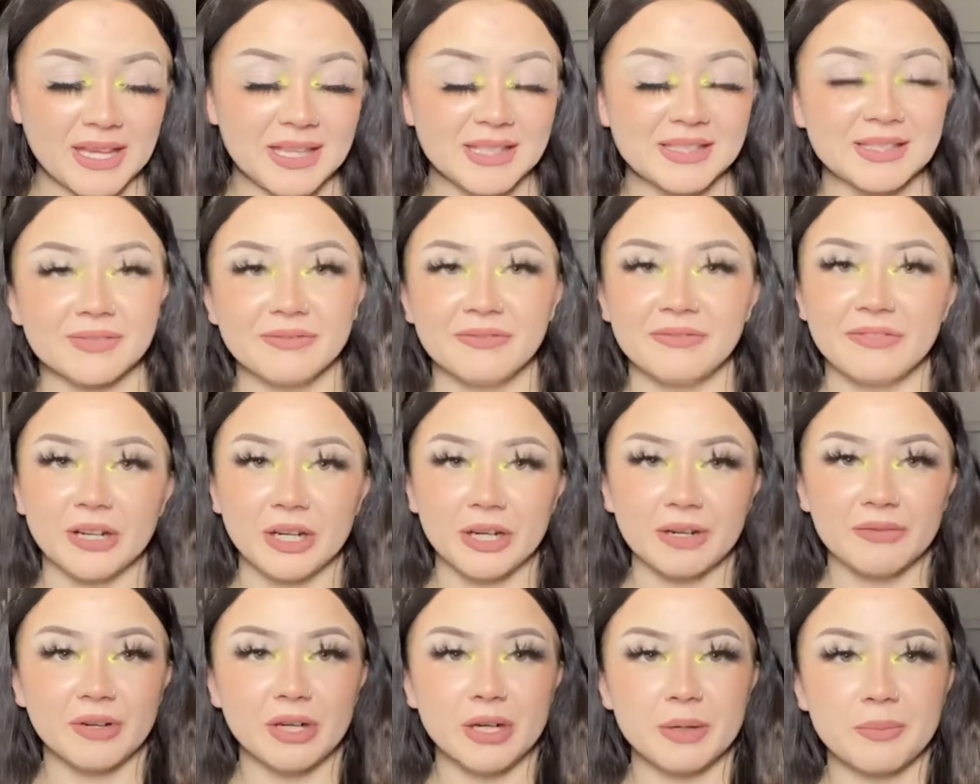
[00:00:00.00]
it's very,
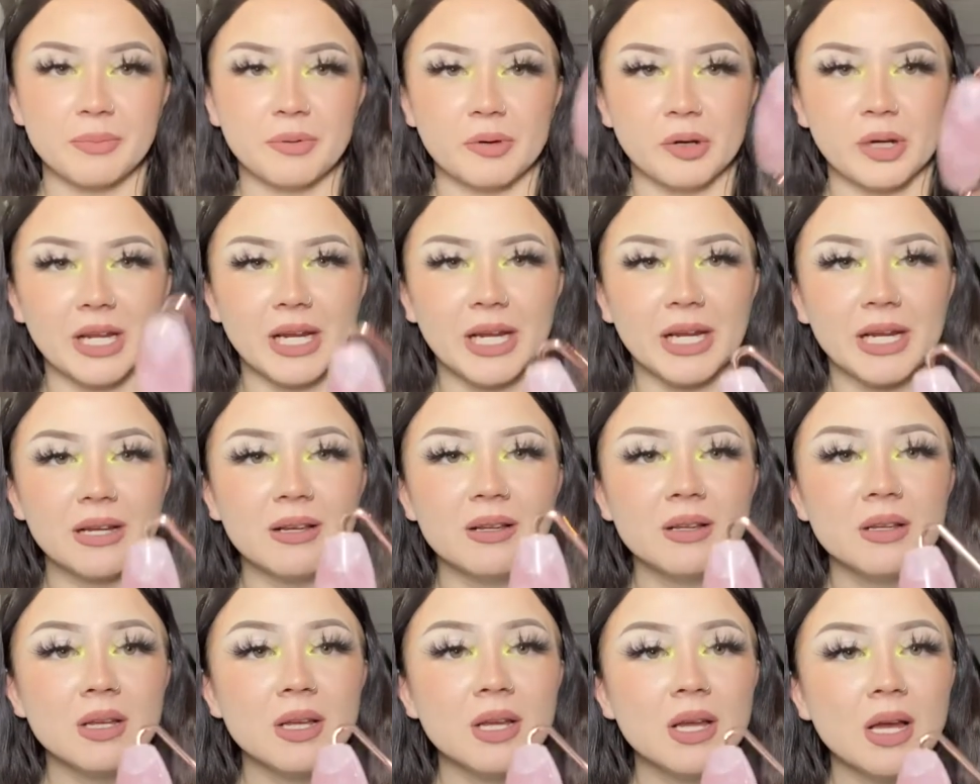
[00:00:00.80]
very pretty.
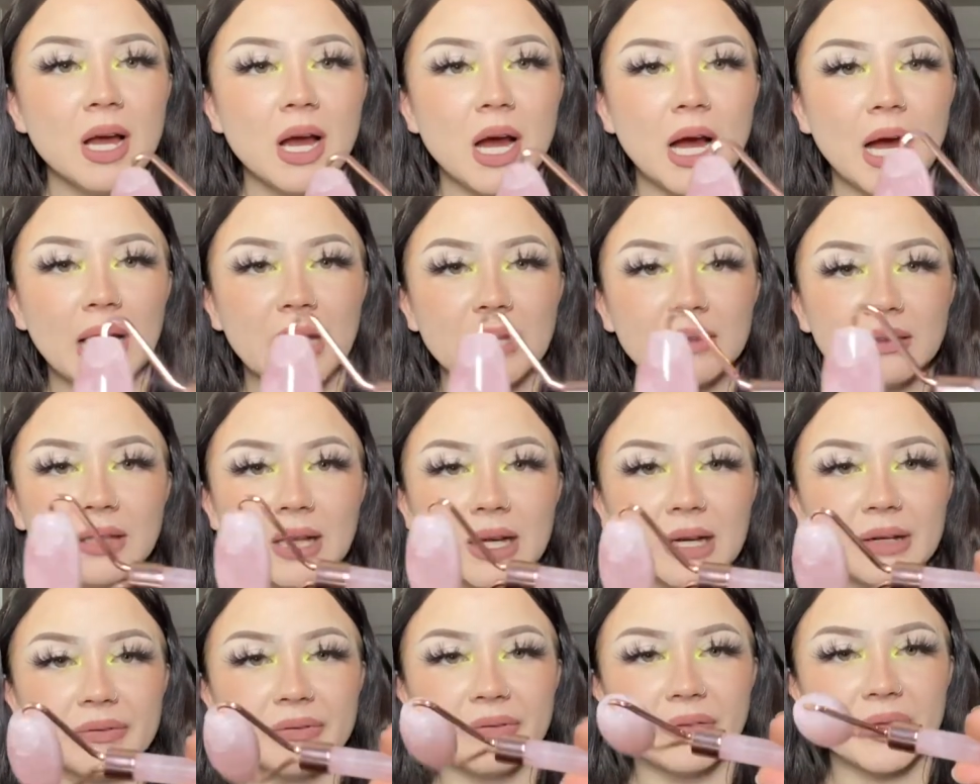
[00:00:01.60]
I
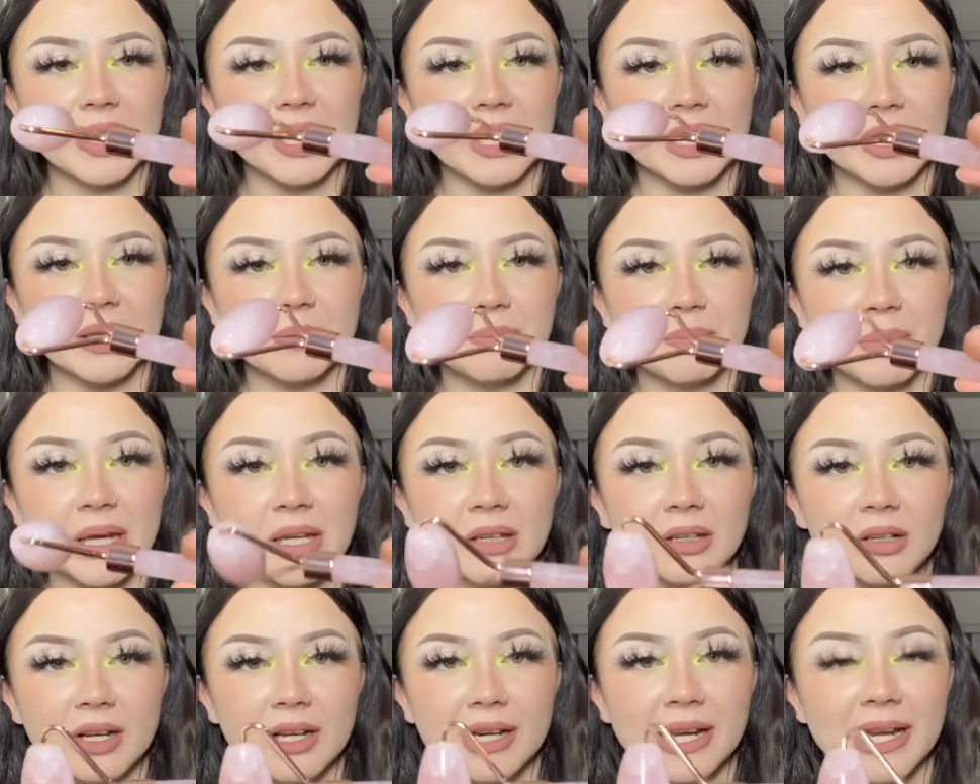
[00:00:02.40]
love the
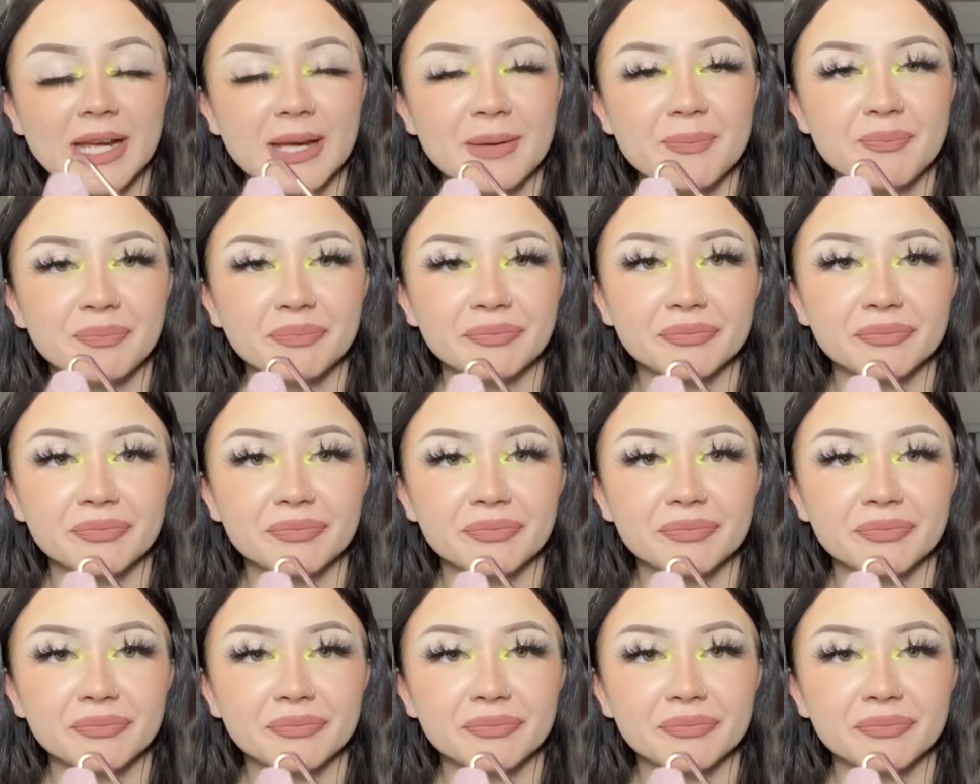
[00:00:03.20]
pink on it.